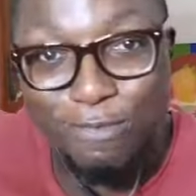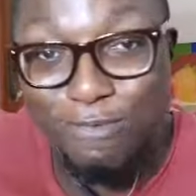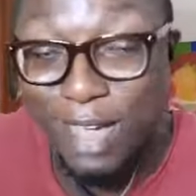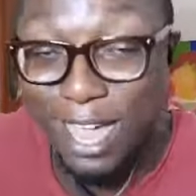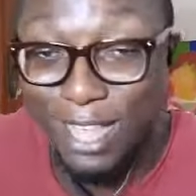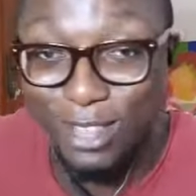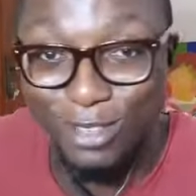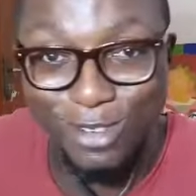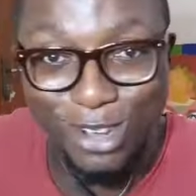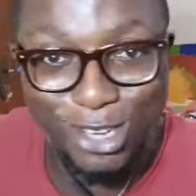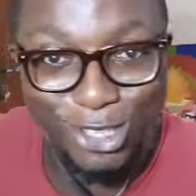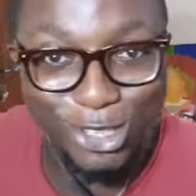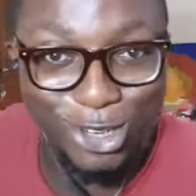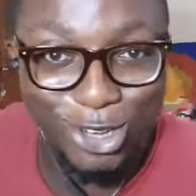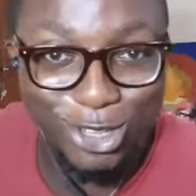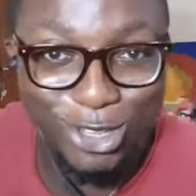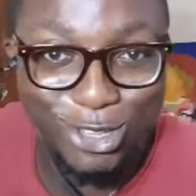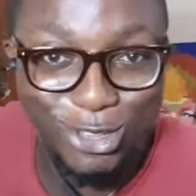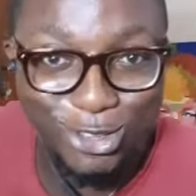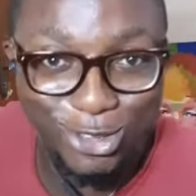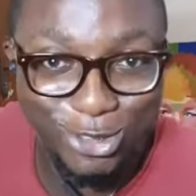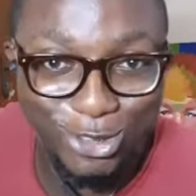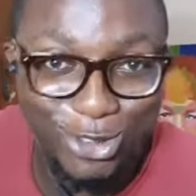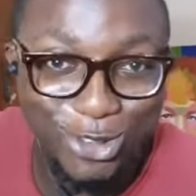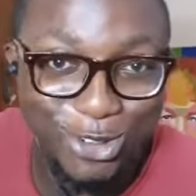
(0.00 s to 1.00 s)
By the way, just
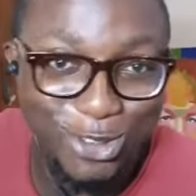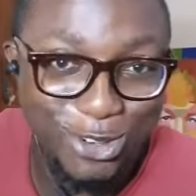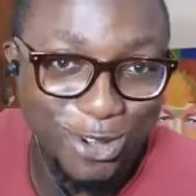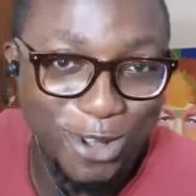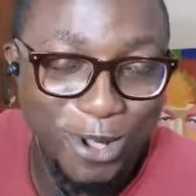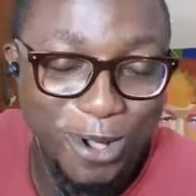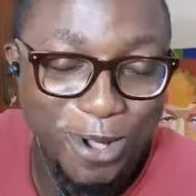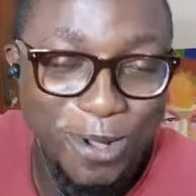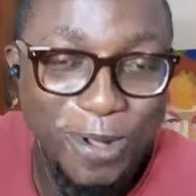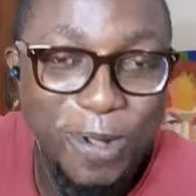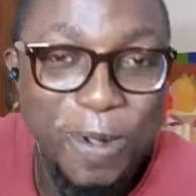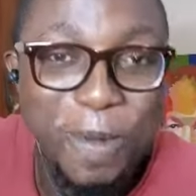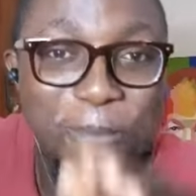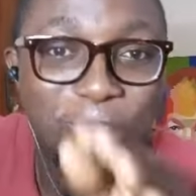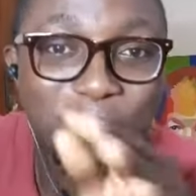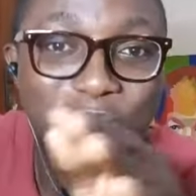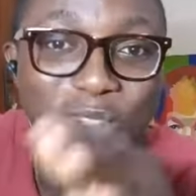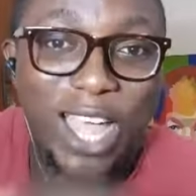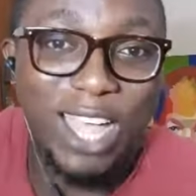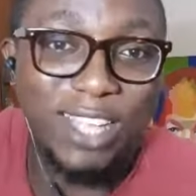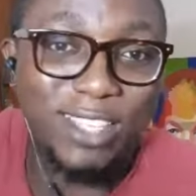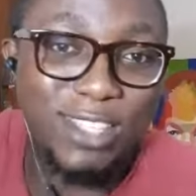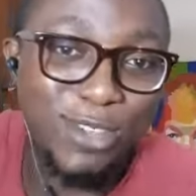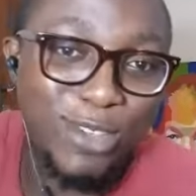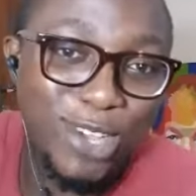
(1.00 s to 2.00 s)
so you know,
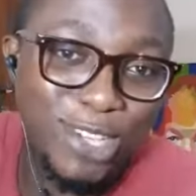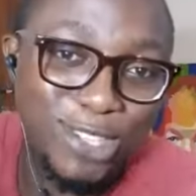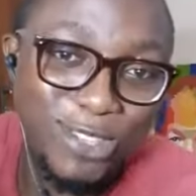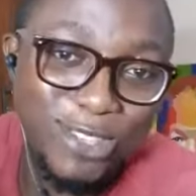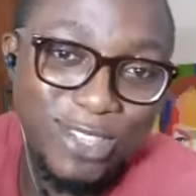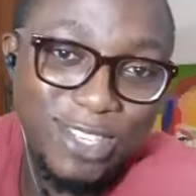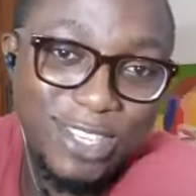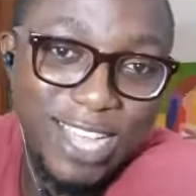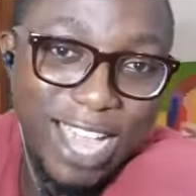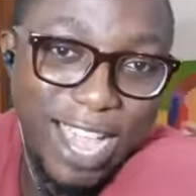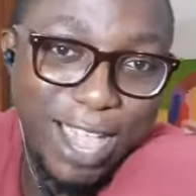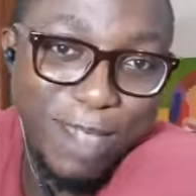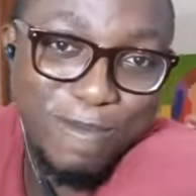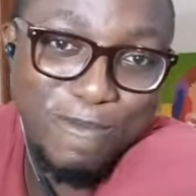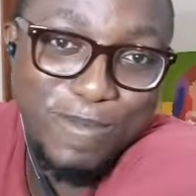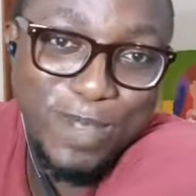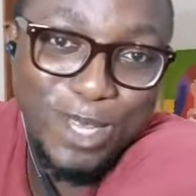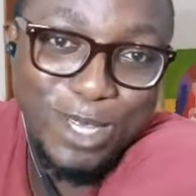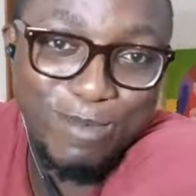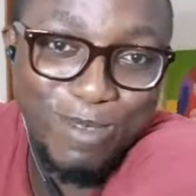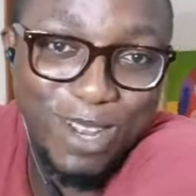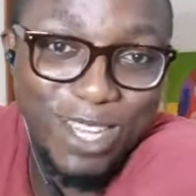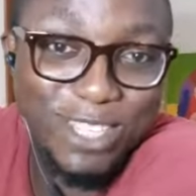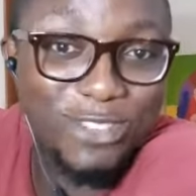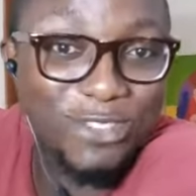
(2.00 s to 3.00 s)
as they were doing their
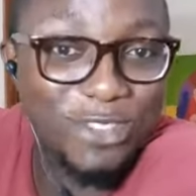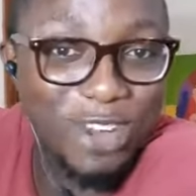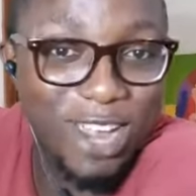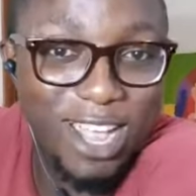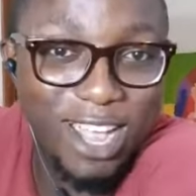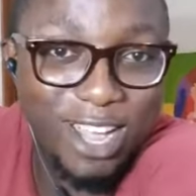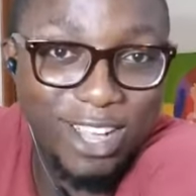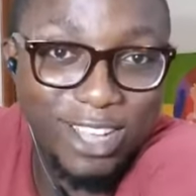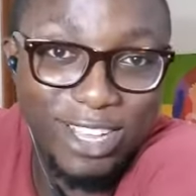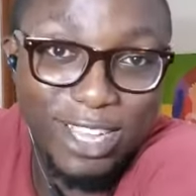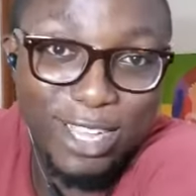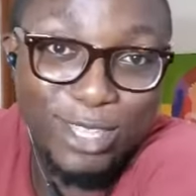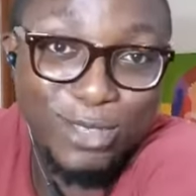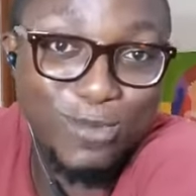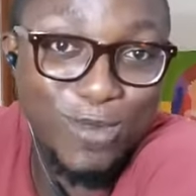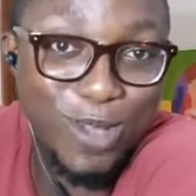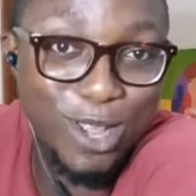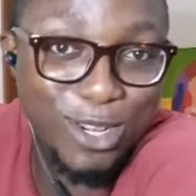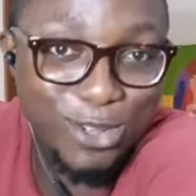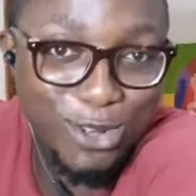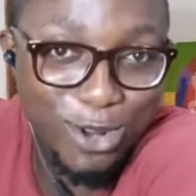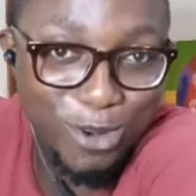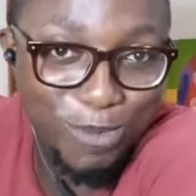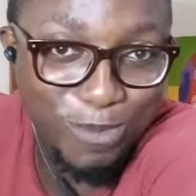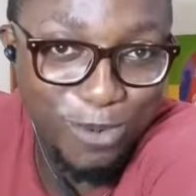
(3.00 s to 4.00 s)
impeachment trial, guess where
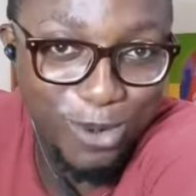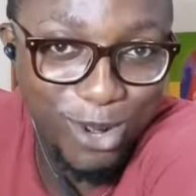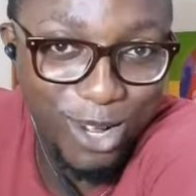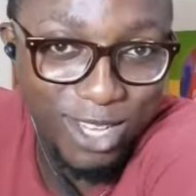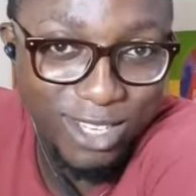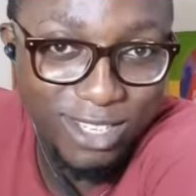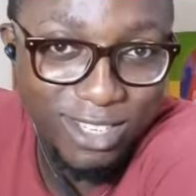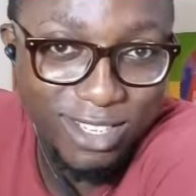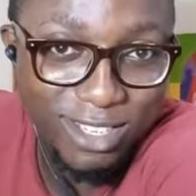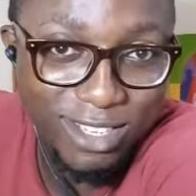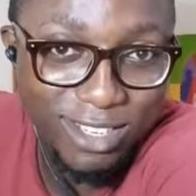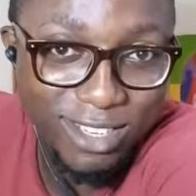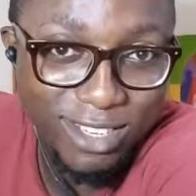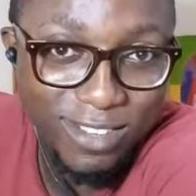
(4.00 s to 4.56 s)
Trump was?